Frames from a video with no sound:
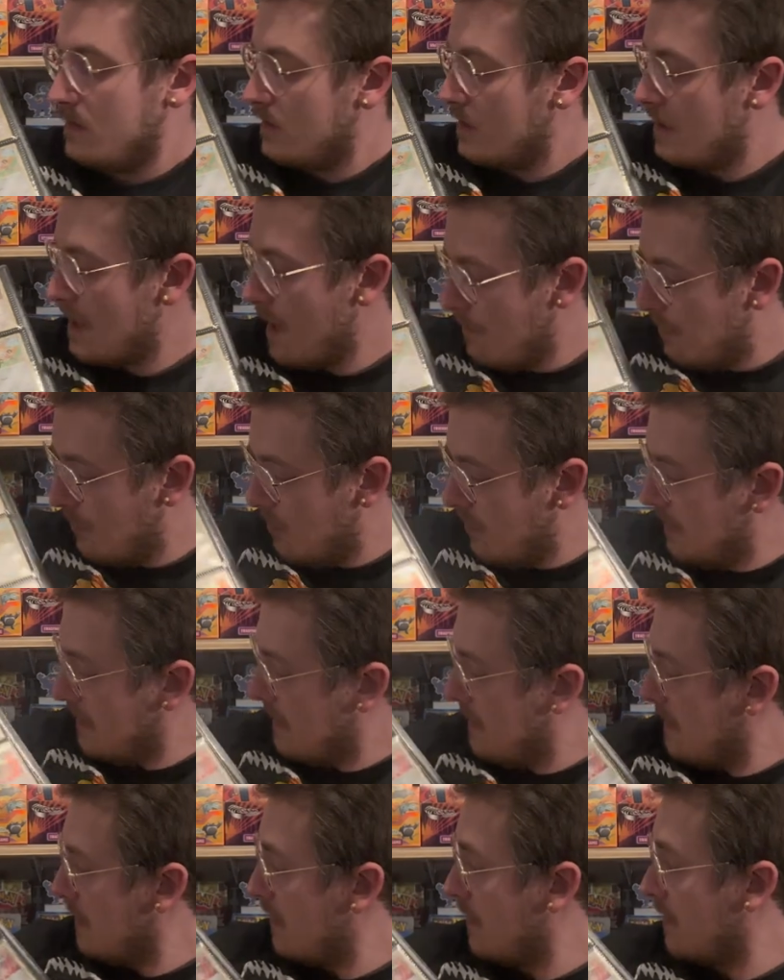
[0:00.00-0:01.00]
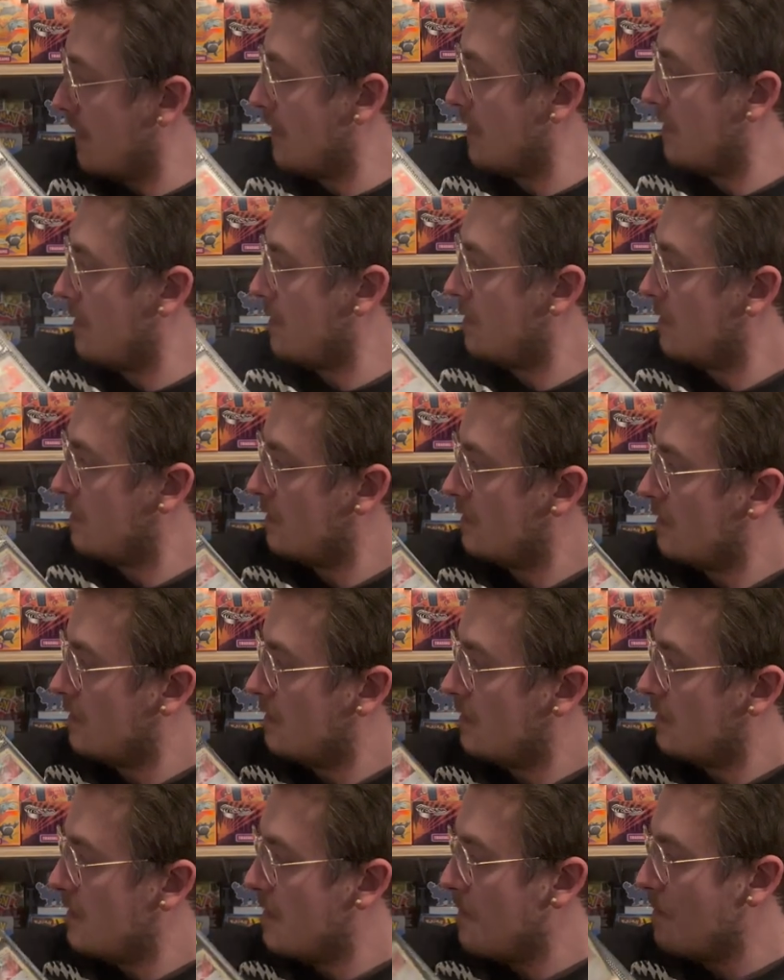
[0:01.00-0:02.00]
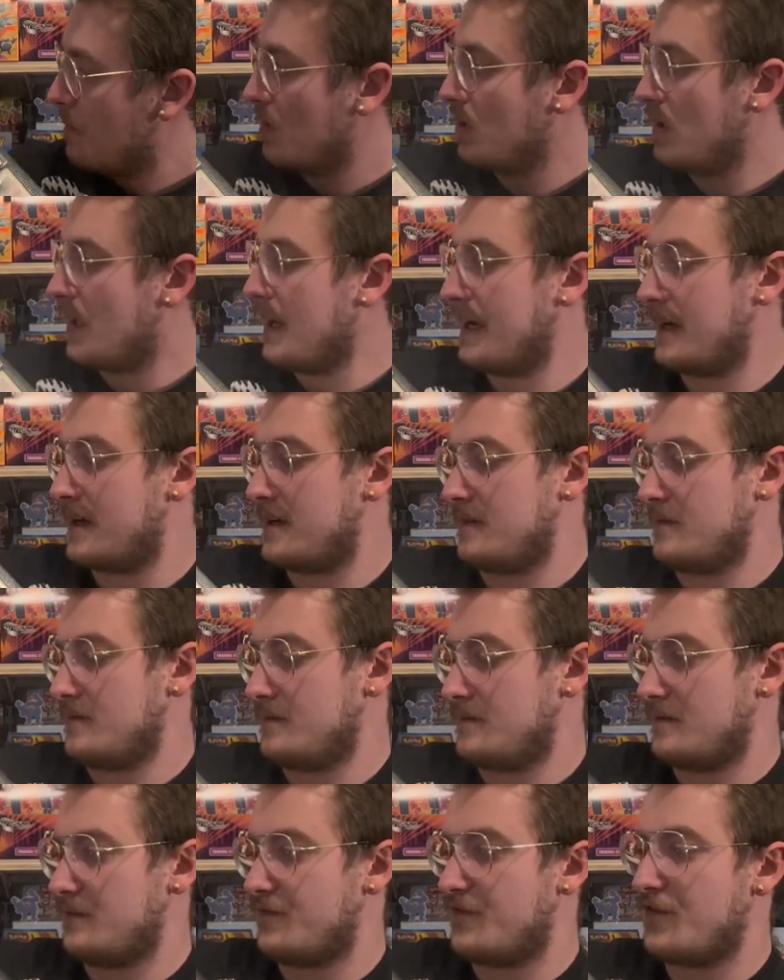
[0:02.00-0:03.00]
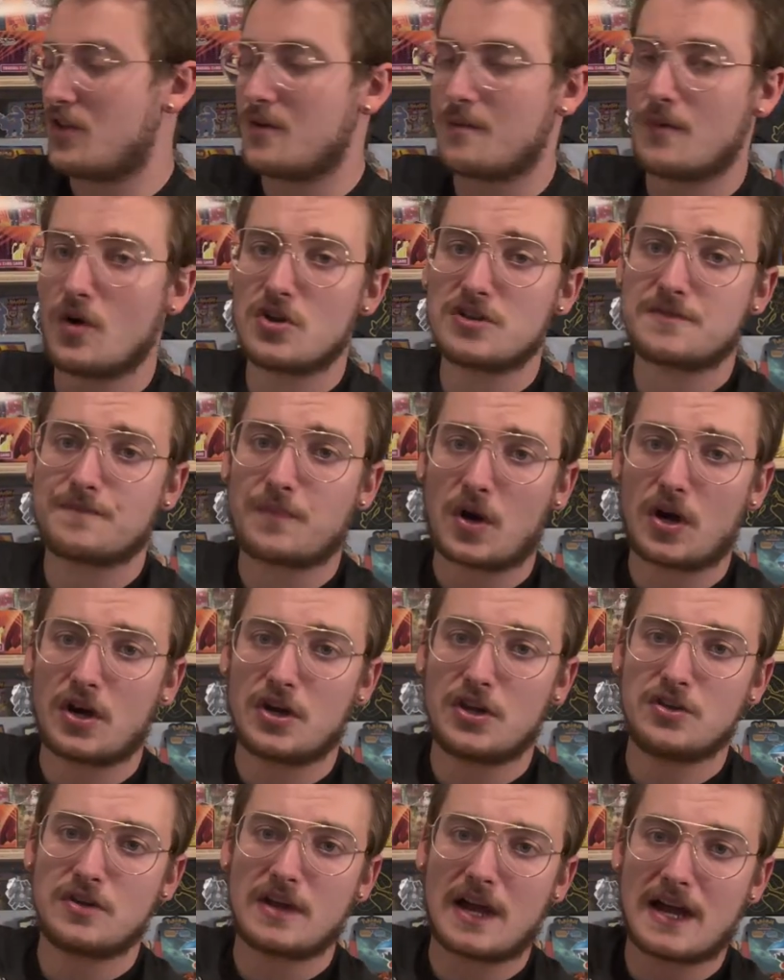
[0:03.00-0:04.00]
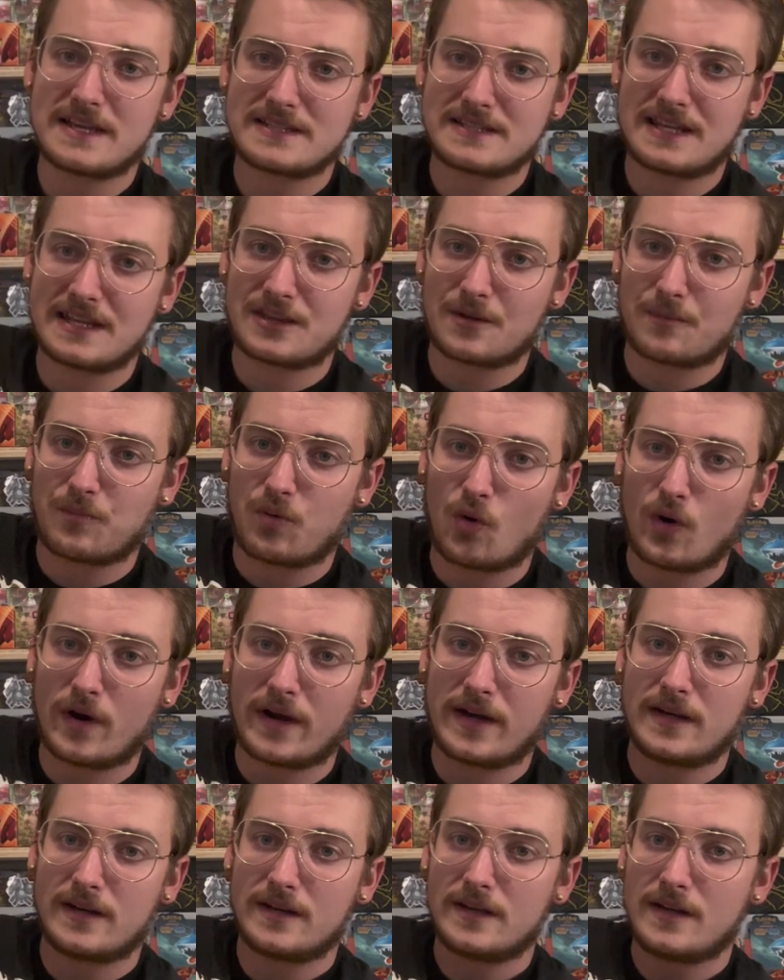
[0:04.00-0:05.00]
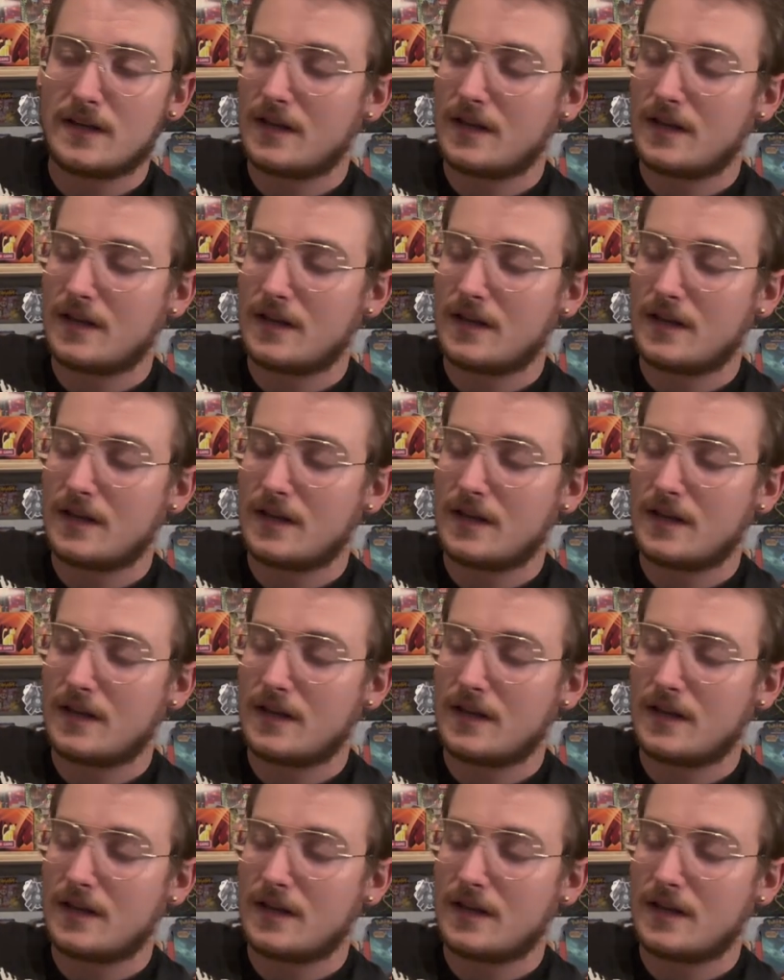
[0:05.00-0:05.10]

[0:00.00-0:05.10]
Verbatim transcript: Couple in here. But, like, for the most part, you guys get the point.